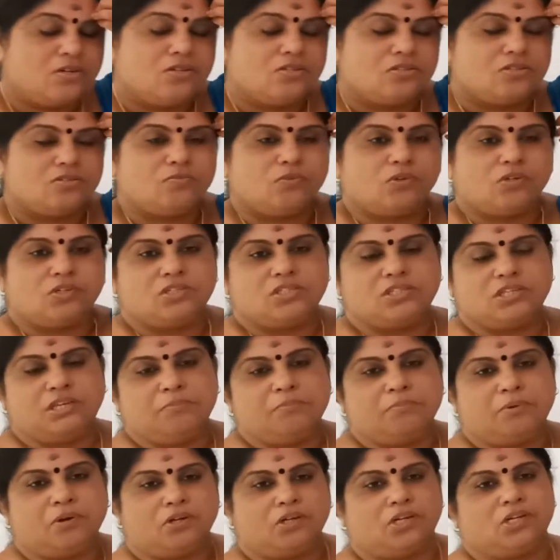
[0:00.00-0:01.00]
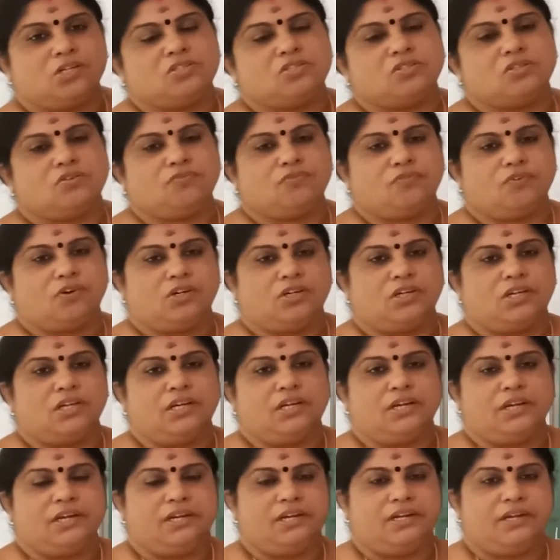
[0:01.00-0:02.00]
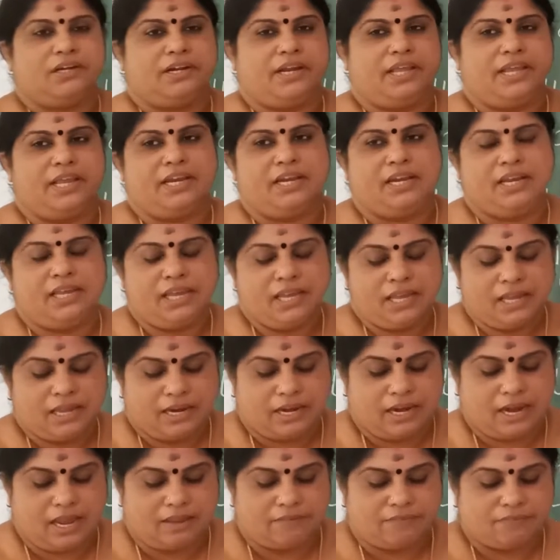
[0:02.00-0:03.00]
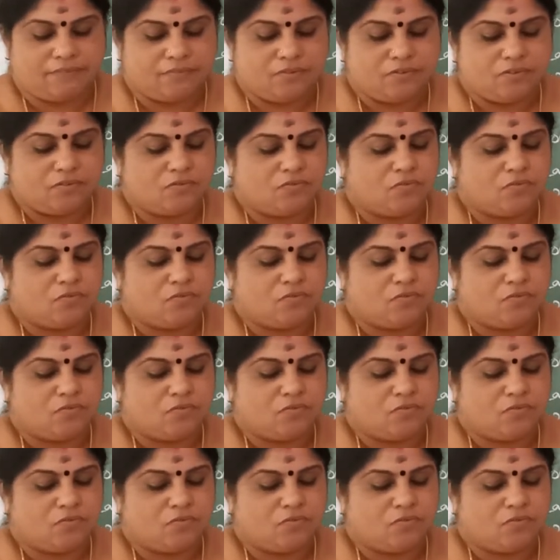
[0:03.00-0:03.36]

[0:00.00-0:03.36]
So what is the importance of water in daily life?